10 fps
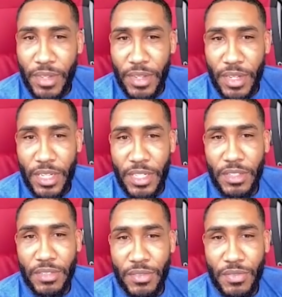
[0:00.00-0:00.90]

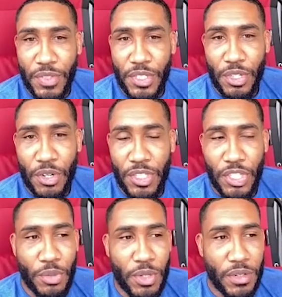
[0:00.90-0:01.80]
he's for sure a
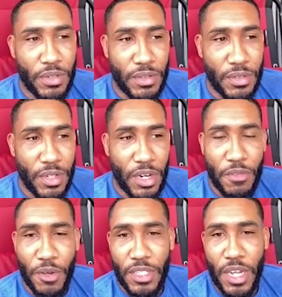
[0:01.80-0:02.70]
shoo-in,
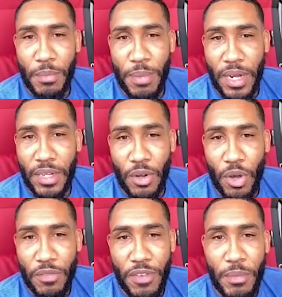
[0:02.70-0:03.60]
first-time ballot Hall
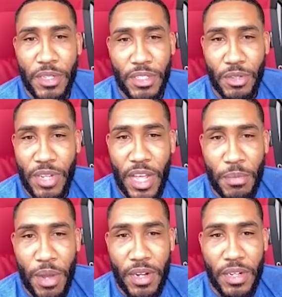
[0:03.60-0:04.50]
of Famer. There's no doubt
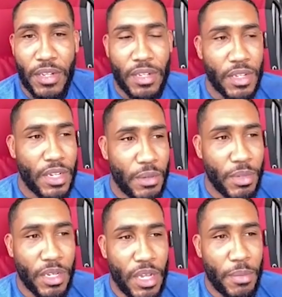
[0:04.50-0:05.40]
about it. I
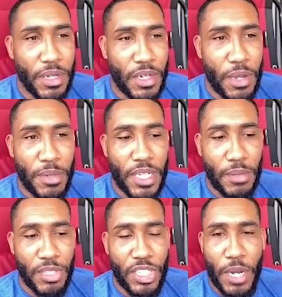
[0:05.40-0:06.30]
mean, look how many
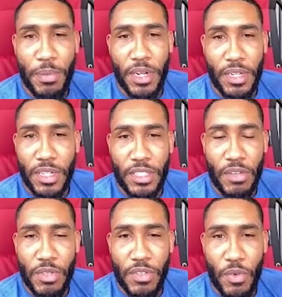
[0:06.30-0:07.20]
times he's champion in
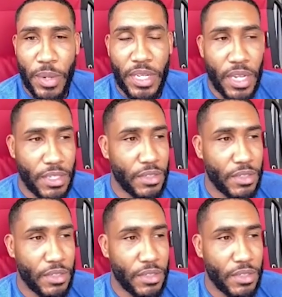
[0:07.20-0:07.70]
several different weight classes.